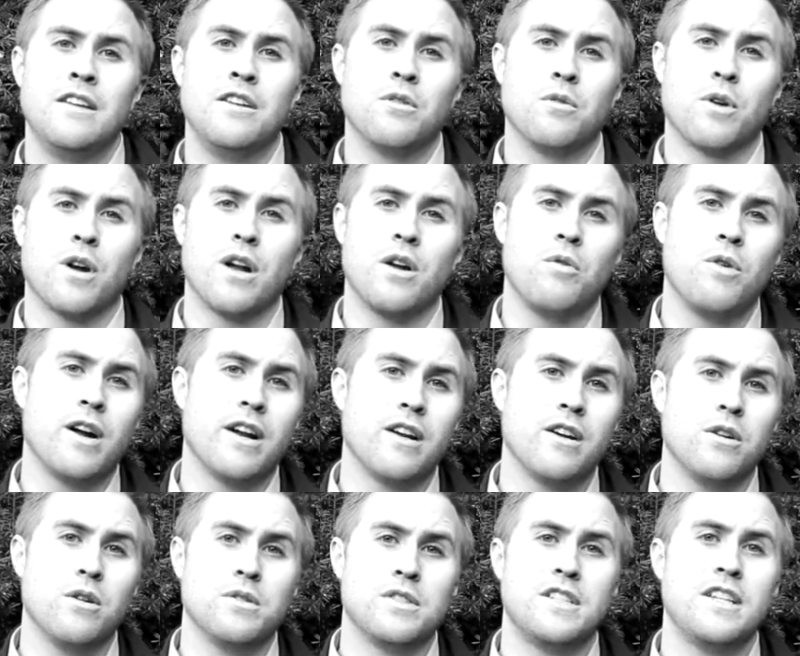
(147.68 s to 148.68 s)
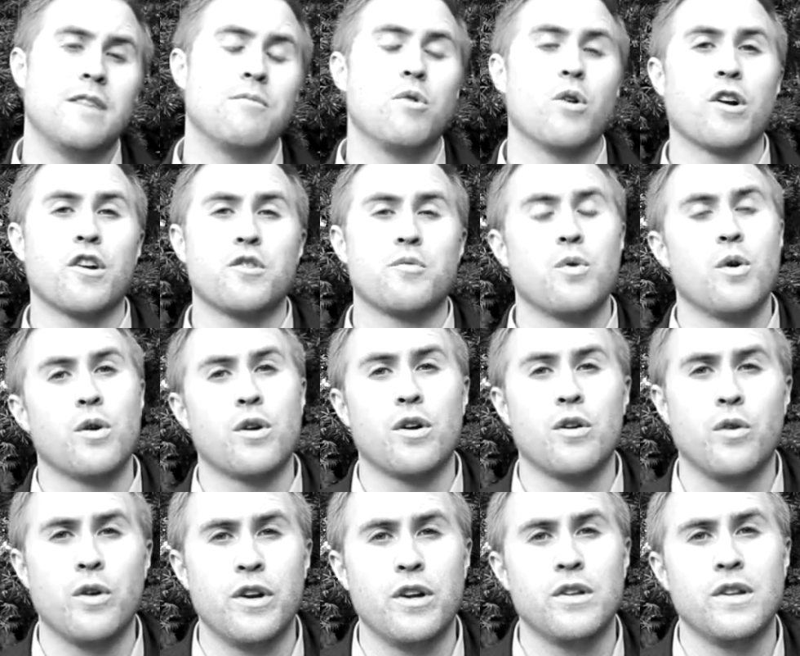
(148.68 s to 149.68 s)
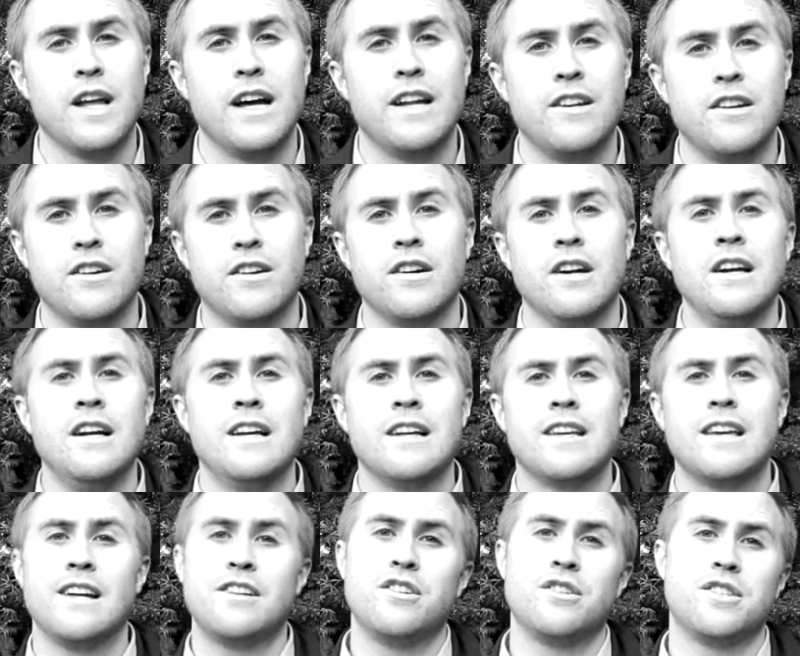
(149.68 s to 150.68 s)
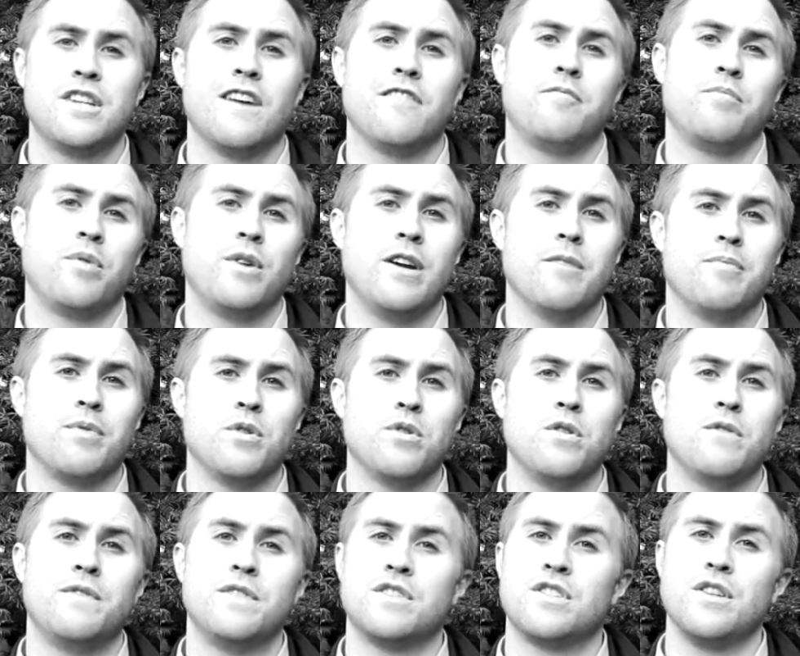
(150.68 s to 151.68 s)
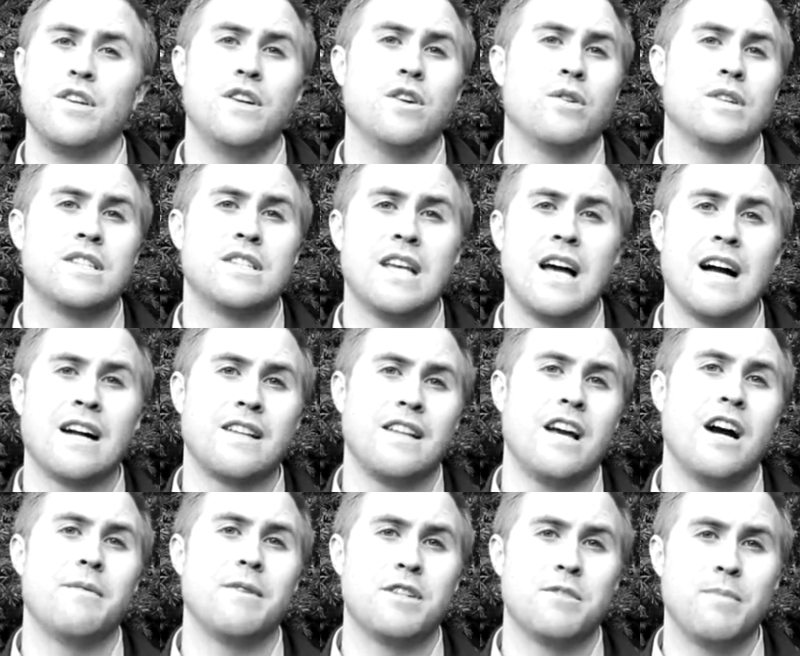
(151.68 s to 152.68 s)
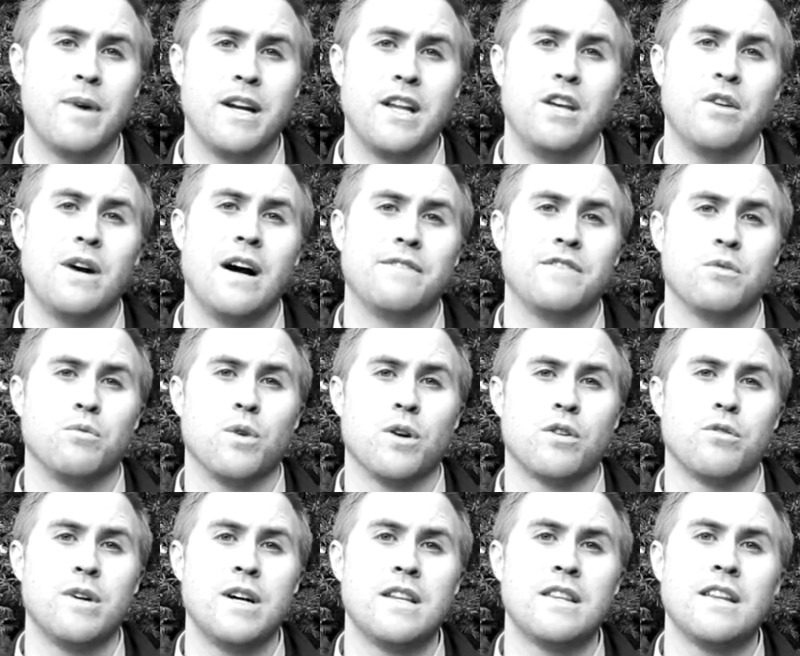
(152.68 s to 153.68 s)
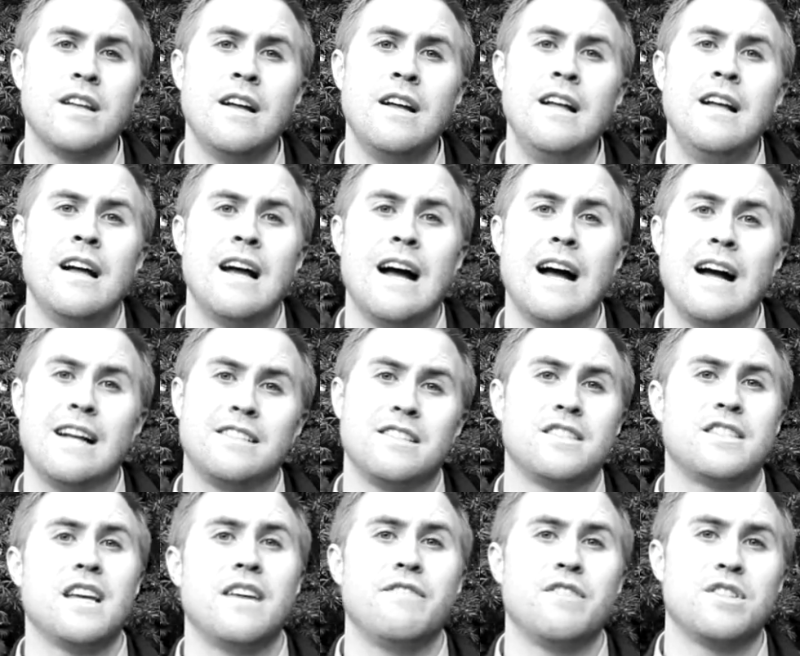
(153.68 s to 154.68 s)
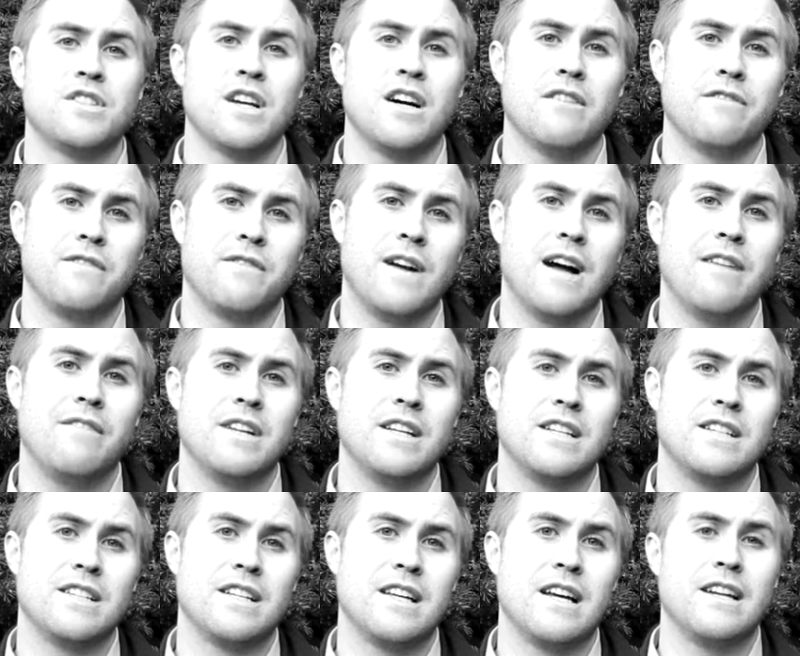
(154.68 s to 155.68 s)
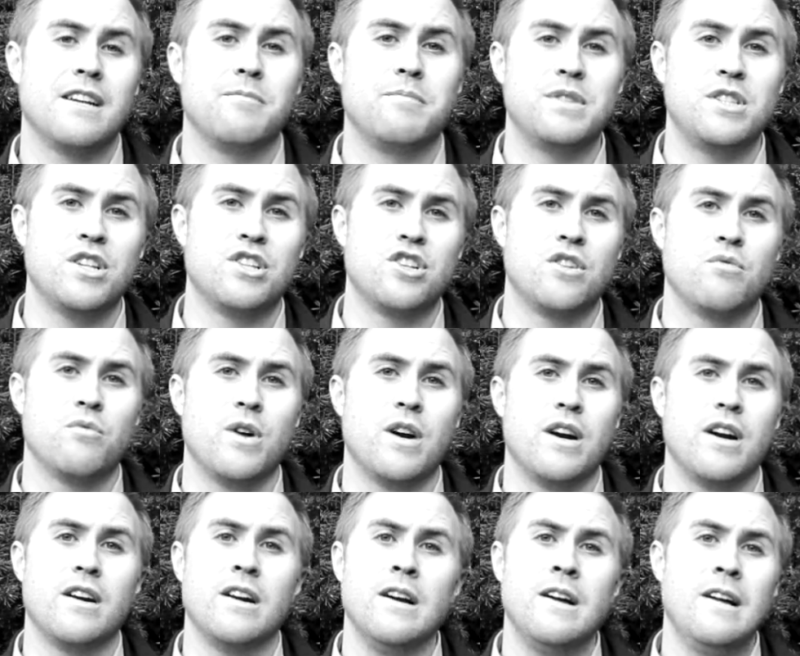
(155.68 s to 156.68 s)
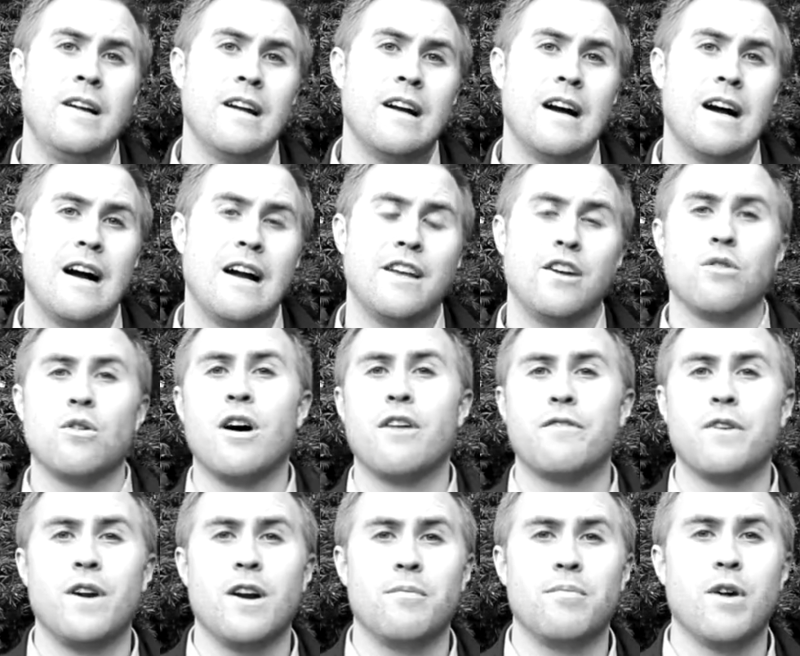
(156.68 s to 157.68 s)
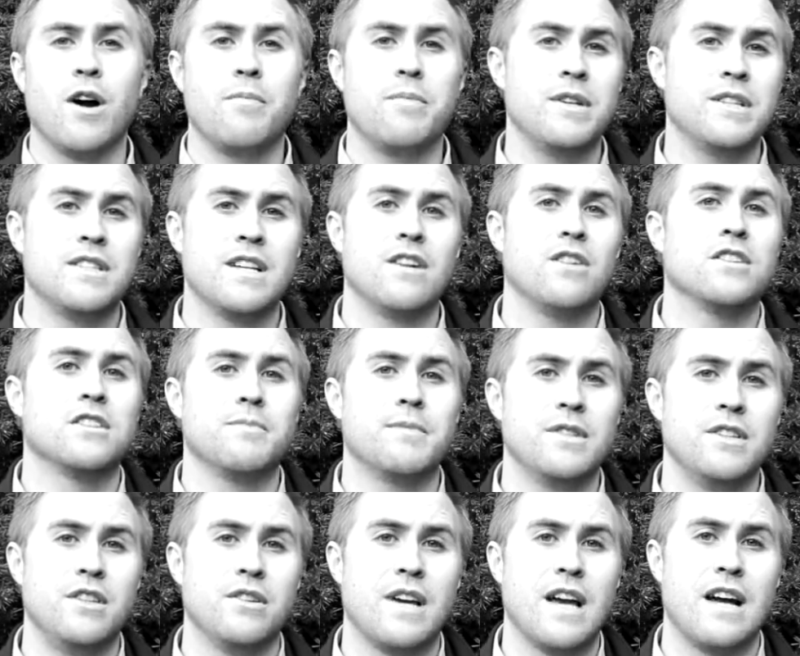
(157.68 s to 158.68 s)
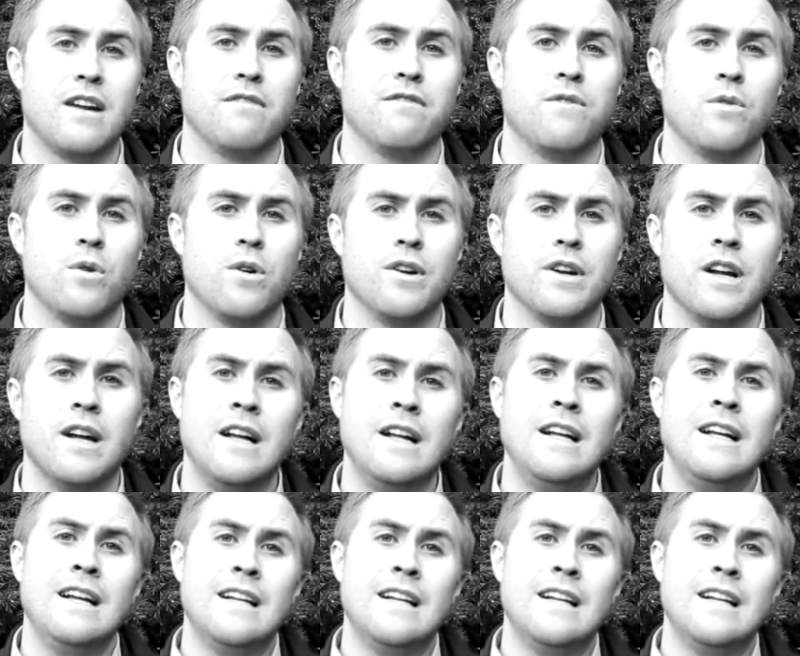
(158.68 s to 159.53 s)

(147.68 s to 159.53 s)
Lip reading: You're going to want to go see a mortgage broker or your lender, get yourself pre-approved so you know exactly how much money you have to work with to save yourself having to get in a position where you're offering on properties that ultimately you can't afford.